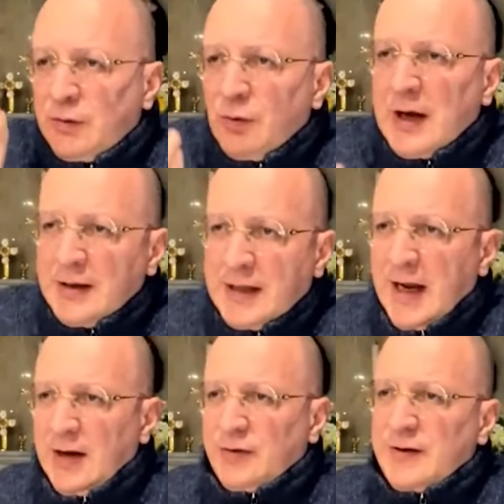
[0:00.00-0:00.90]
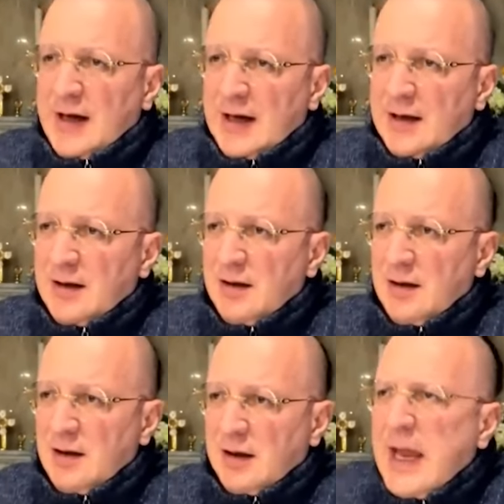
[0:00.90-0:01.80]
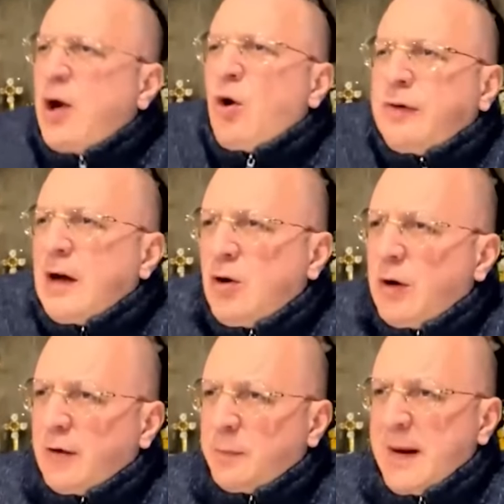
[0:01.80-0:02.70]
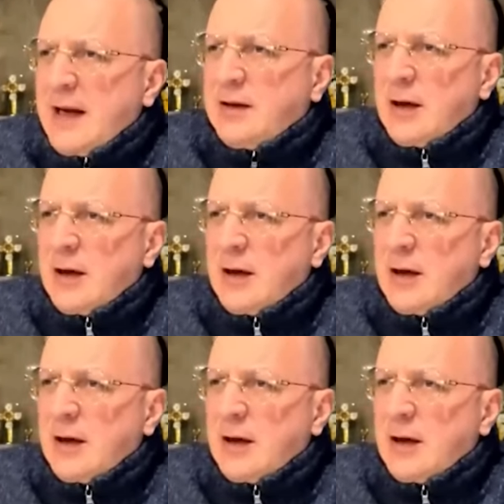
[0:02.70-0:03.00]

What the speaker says: on his head? If his horns sprout,